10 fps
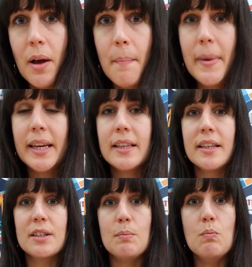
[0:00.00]
making
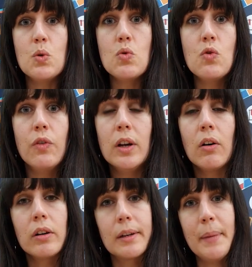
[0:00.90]
things move
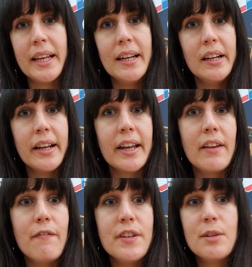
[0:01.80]
along and making it look like an
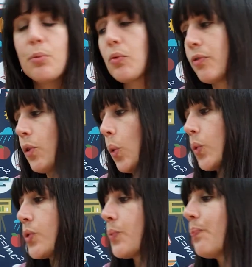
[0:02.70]
invisible
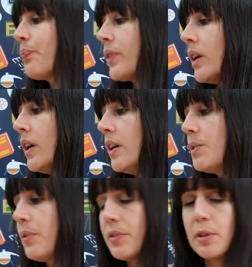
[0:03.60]
force. So
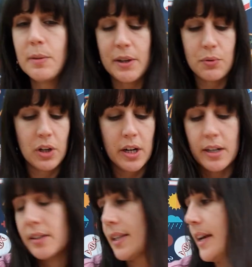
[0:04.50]
we've got some special
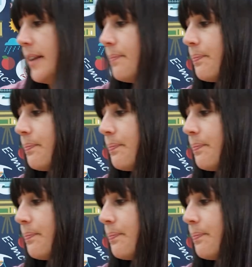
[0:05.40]
cards here.